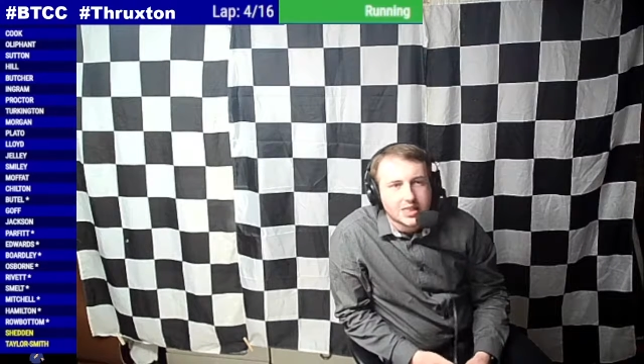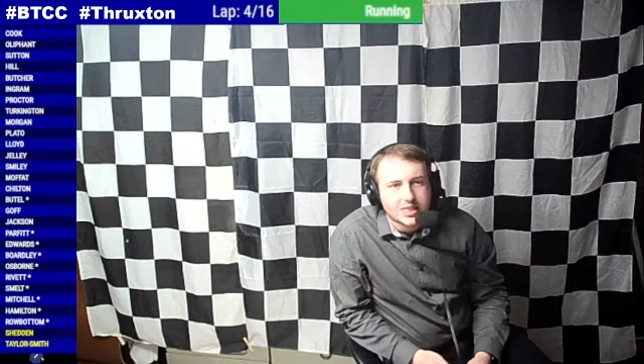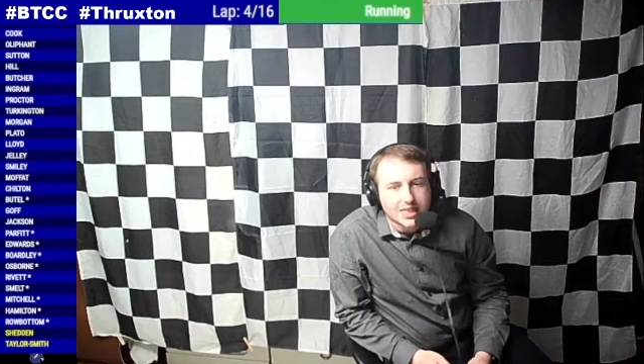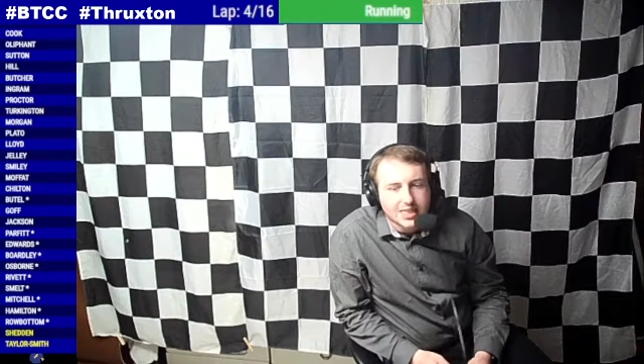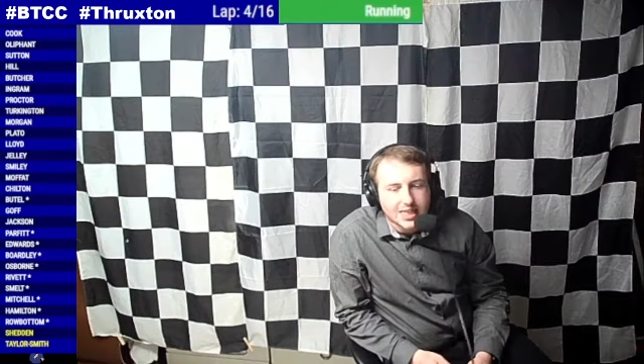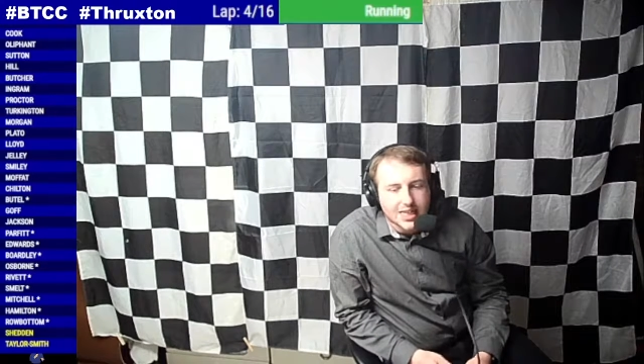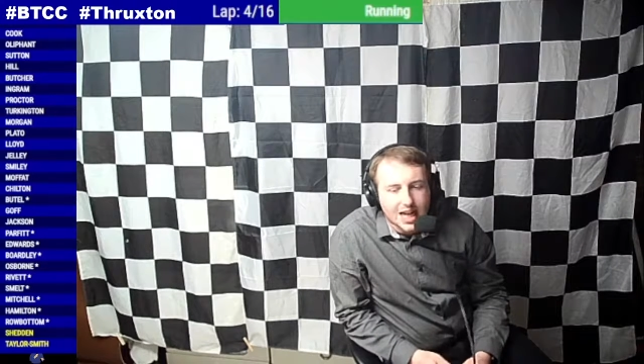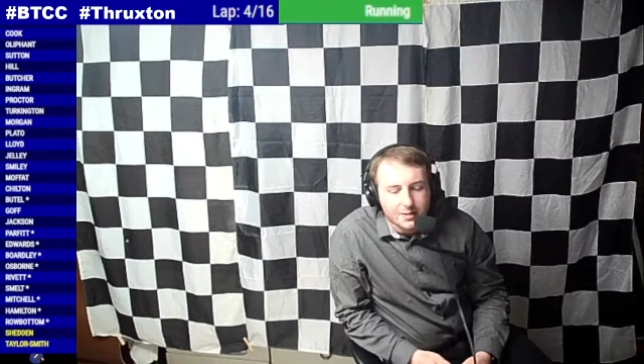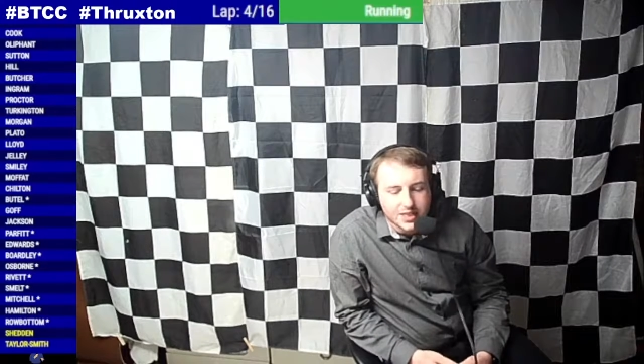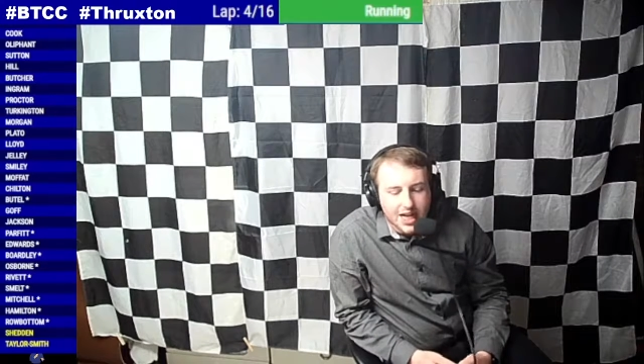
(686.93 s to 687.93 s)
16
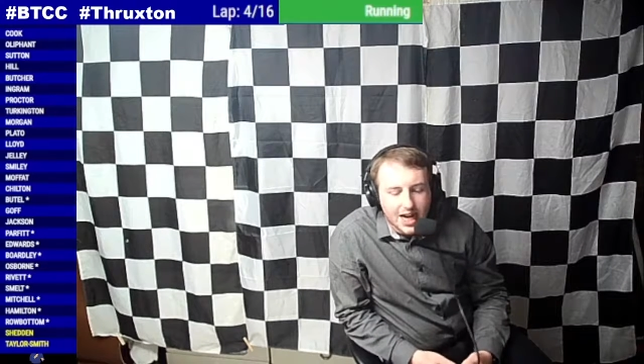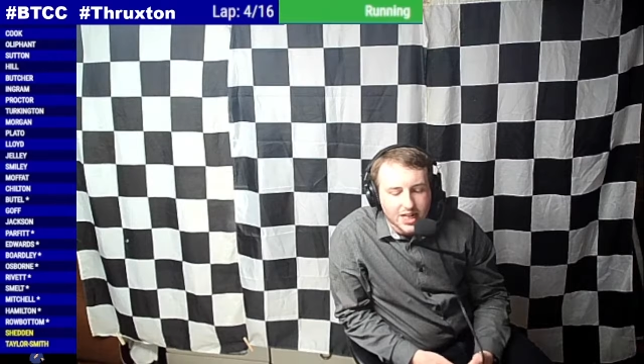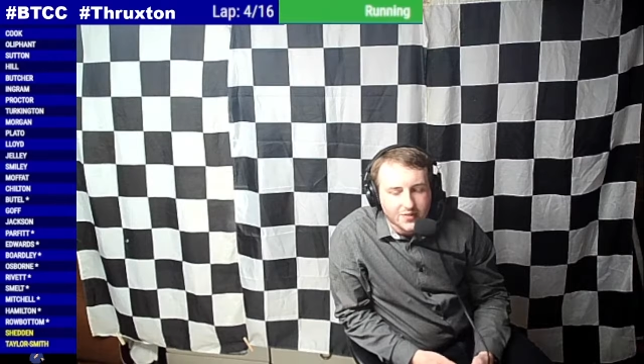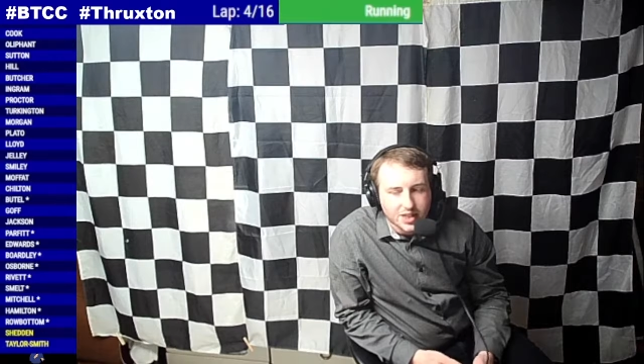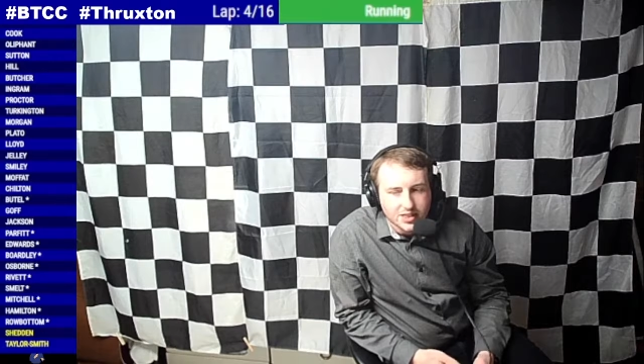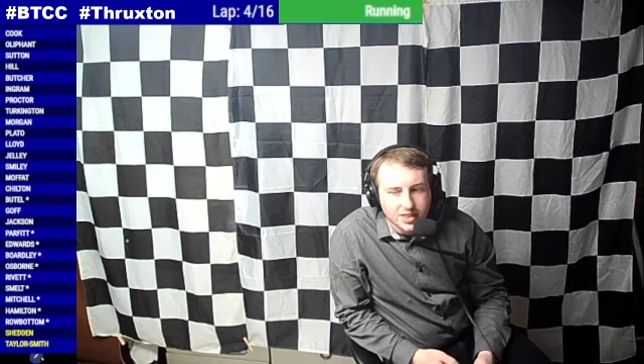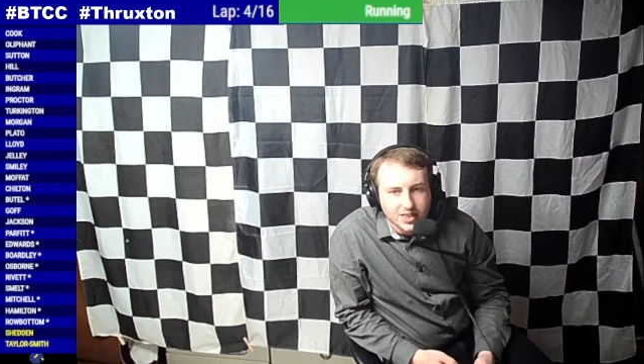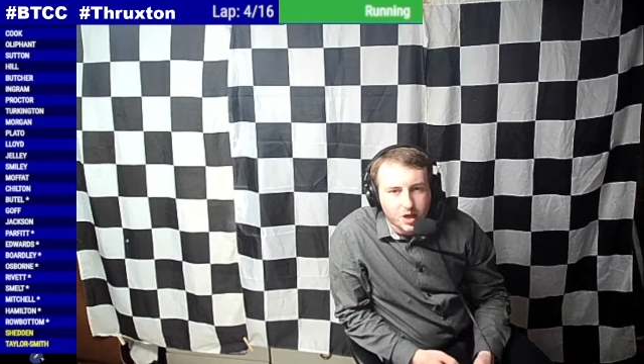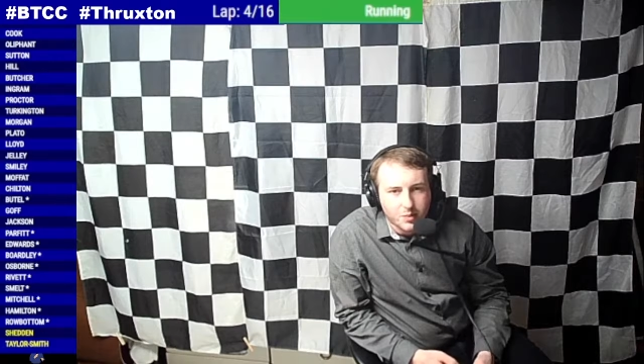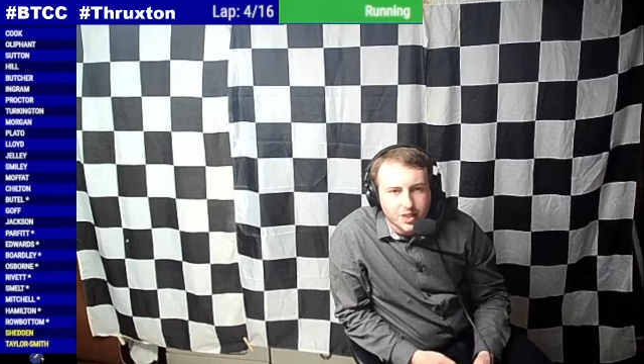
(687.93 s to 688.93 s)
laps ahead of us. Let's
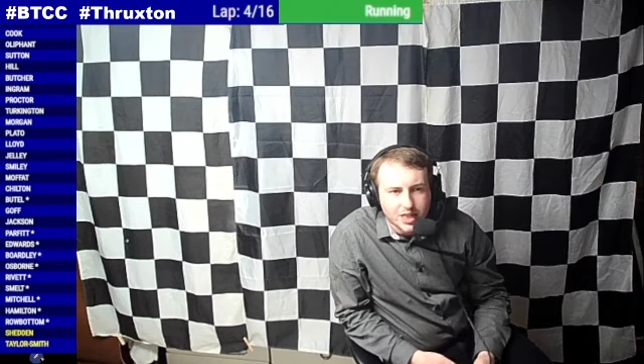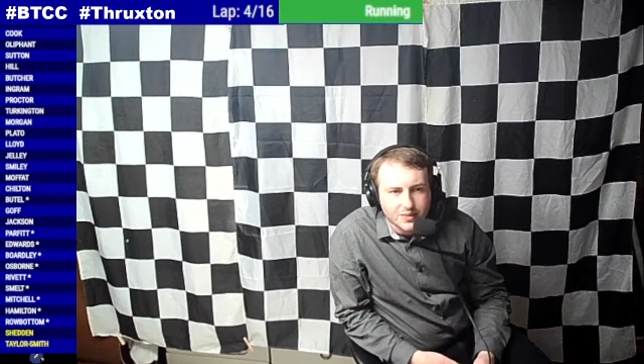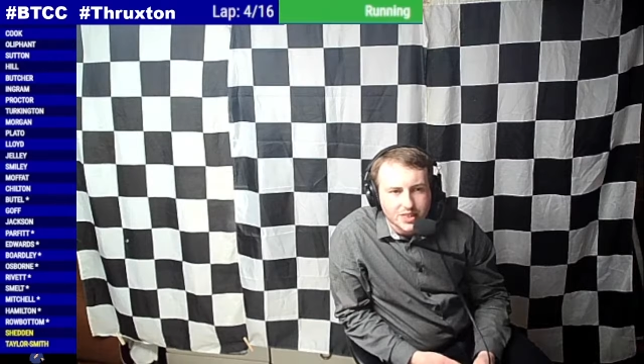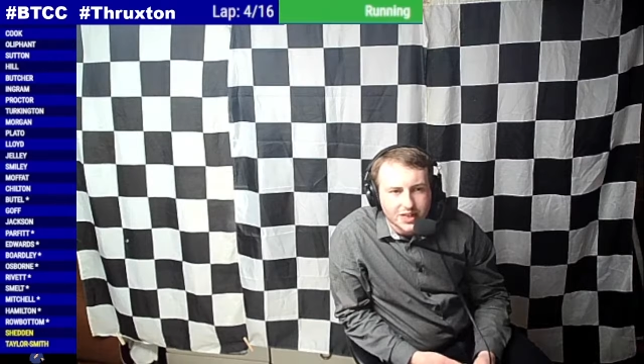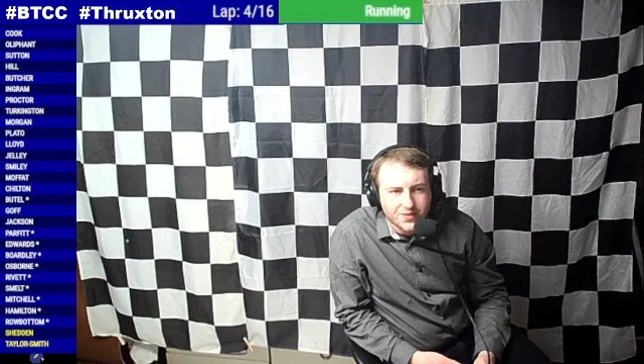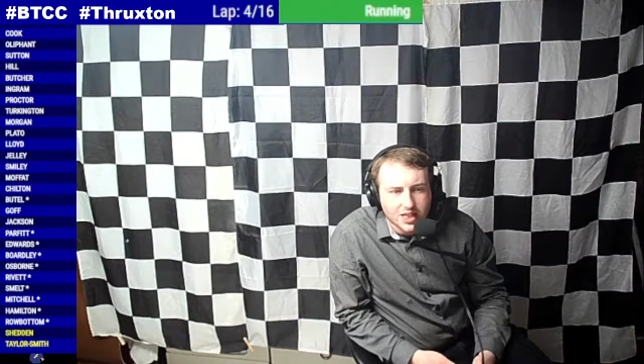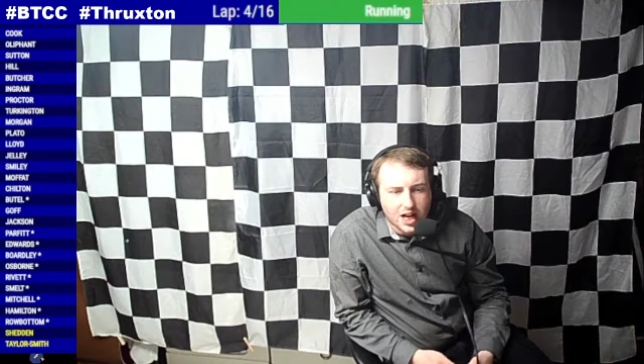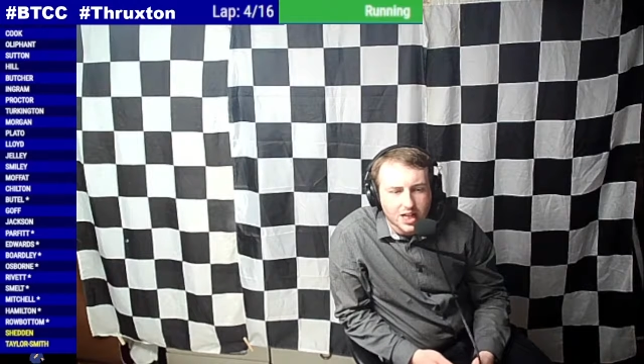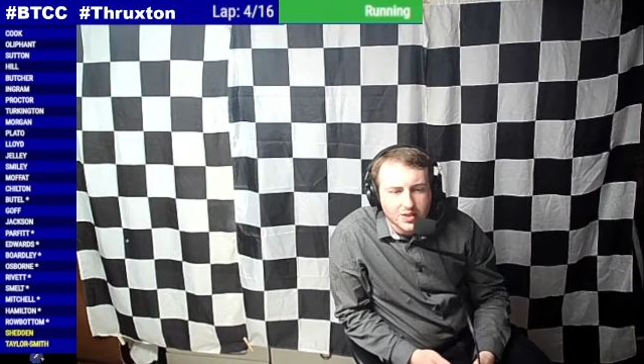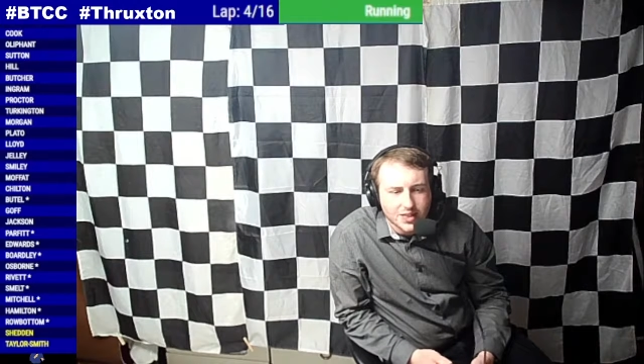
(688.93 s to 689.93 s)
hope we don't have a safety
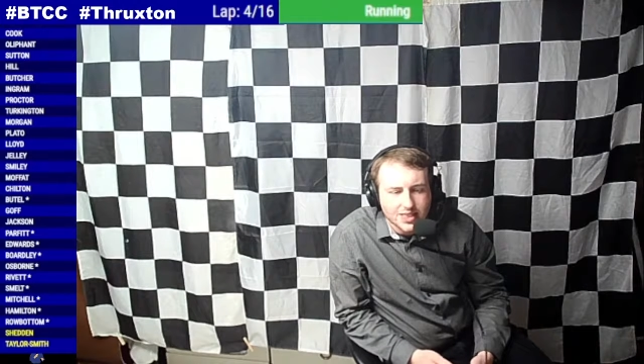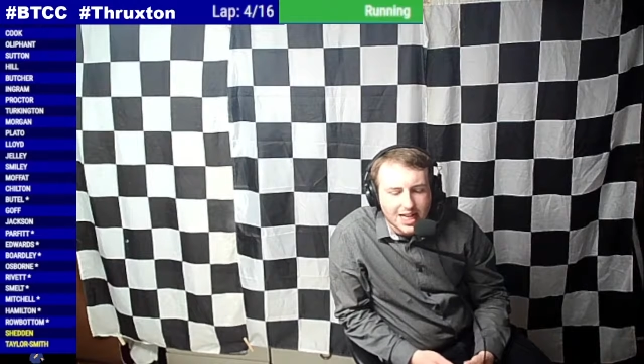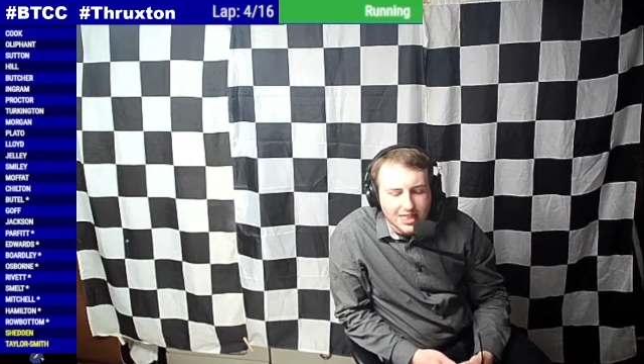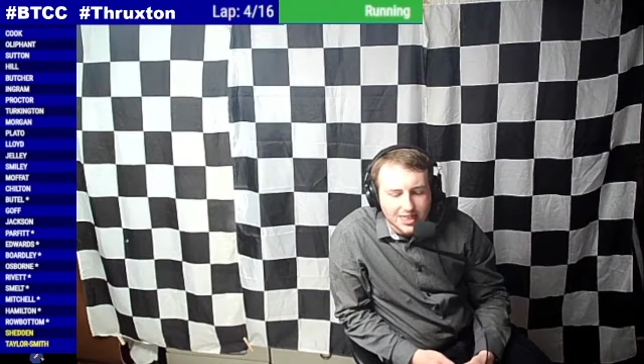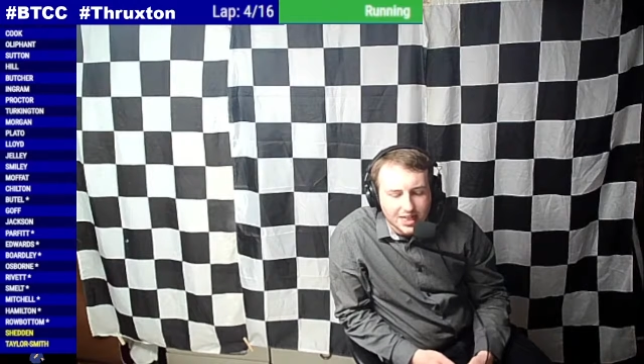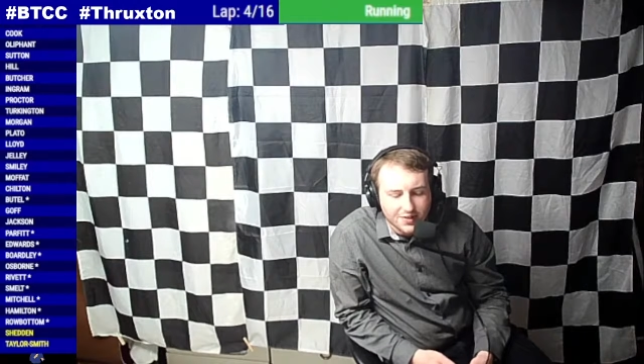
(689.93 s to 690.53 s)
car to extend it.